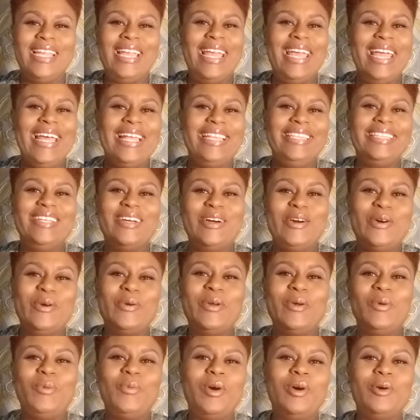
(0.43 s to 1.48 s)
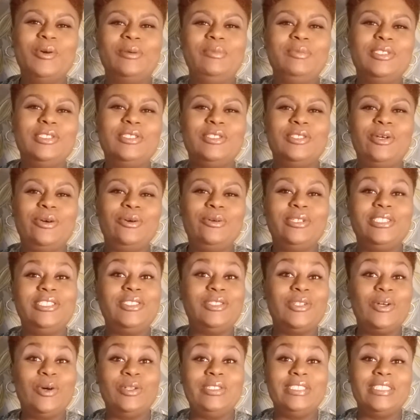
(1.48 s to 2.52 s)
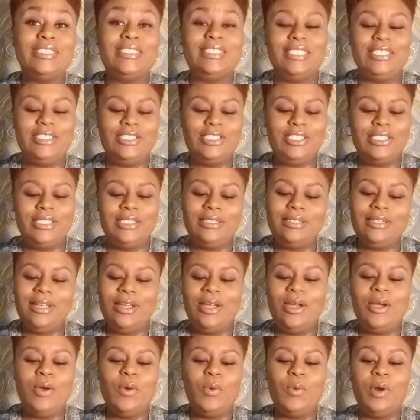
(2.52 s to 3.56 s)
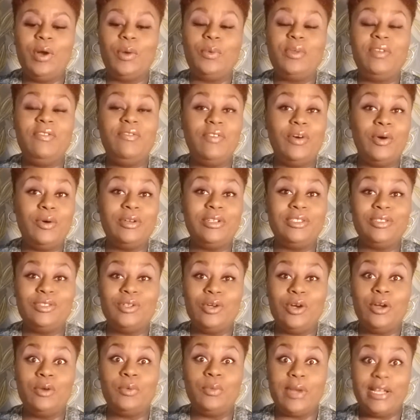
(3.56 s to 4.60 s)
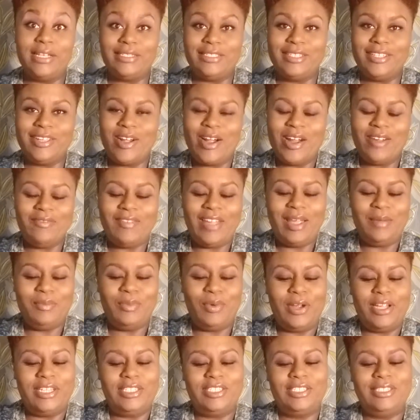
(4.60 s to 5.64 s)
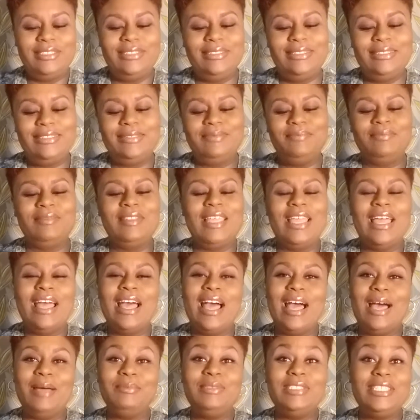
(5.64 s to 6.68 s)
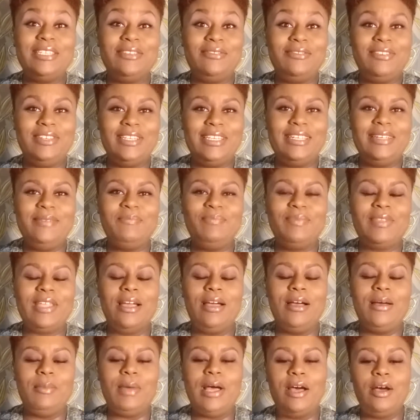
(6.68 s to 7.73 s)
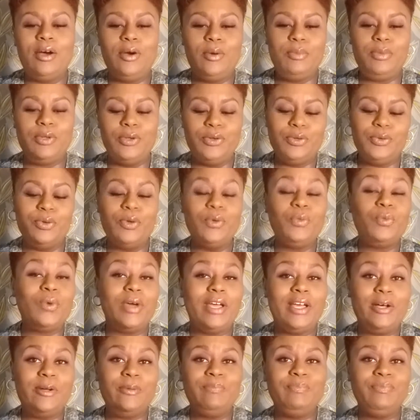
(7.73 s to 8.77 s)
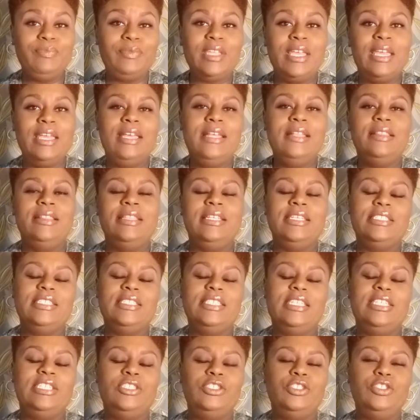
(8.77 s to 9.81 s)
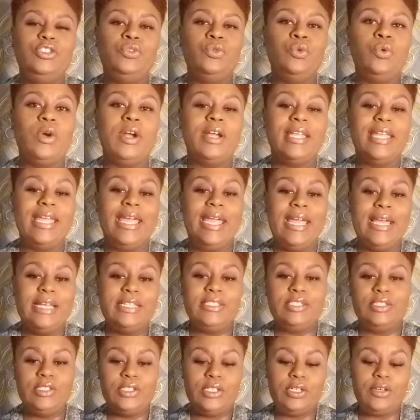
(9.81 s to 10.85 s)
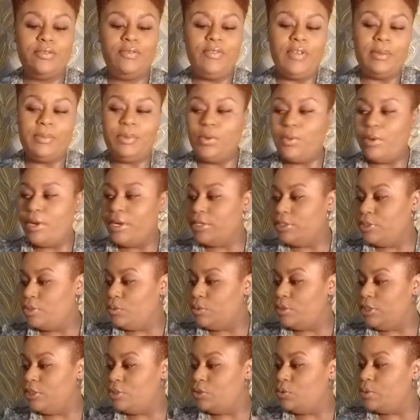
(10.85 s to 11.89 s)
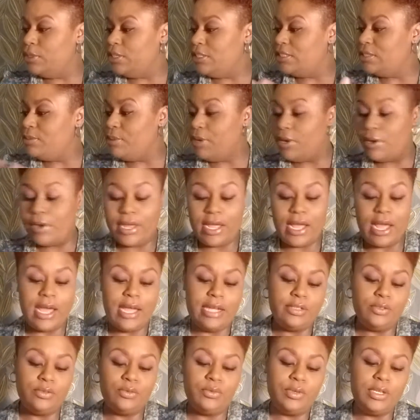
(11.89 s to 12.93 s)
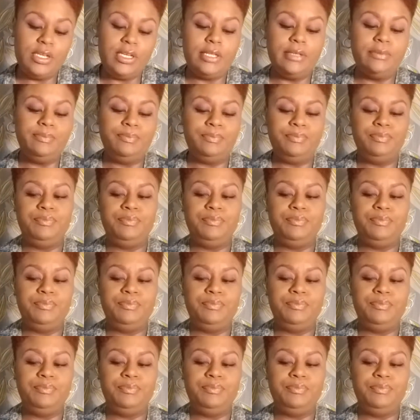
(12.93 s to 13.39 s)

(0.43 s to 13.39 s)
Hello and welcome to Soul Ascension, where we focus on raising our vibrations. I'm Tiffany. I hope you're doing well. This is your Cancer February 2020 Spirit Guides reading.